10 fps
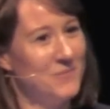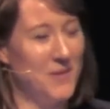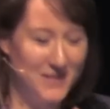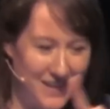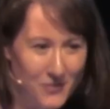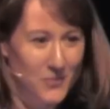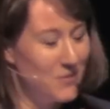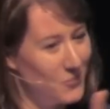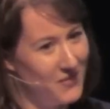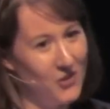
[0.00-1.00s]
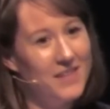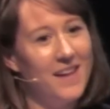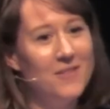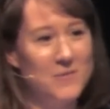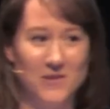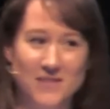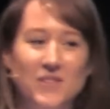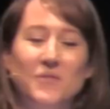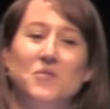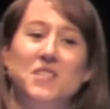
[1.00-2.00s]
We said we got there, we got to
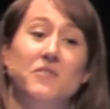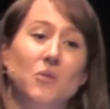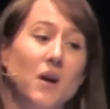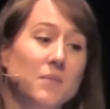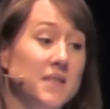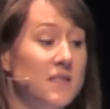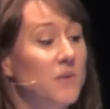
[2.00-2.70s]
the 4G requirements,